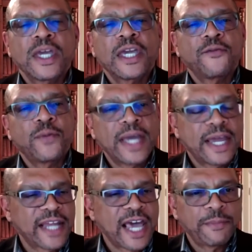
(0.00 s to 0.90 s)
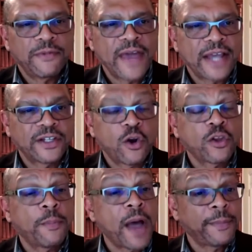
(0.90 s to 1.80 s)
if we had not been vaccinated, or
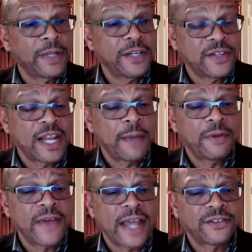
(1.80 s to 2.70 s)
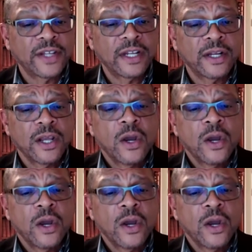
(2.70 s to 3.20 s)
the population had not been vaccinated.